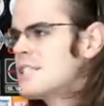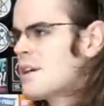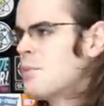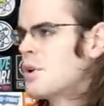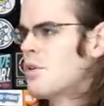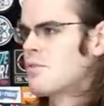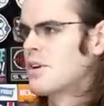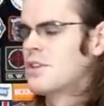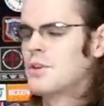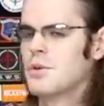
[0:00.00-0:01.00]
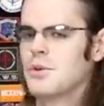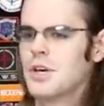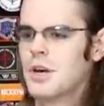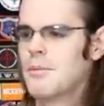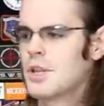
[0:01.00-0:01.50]
someone over at the old
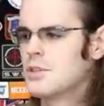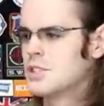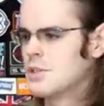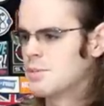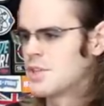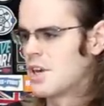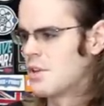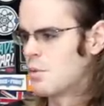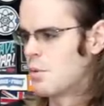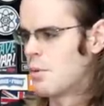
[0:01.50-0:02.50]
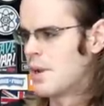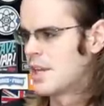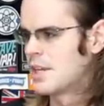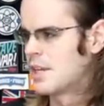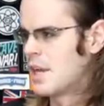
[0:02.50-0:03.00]
uh, mothership saw that we were
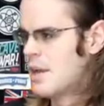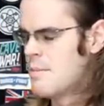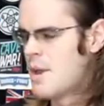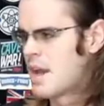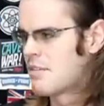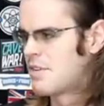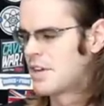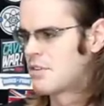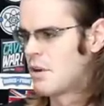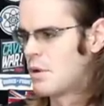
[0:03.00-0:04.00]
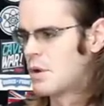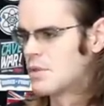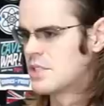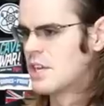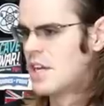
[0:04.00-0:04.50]
making MAGFED
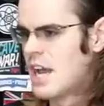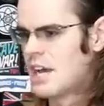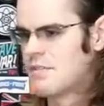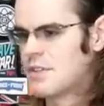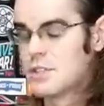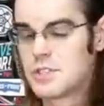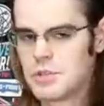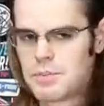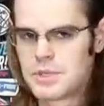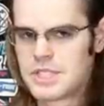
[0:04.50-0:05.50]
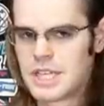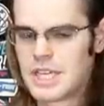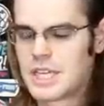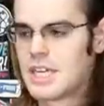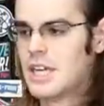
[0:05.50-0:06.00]
Kronos out of their super
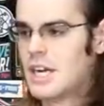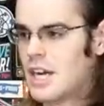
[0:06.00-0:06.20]
slick,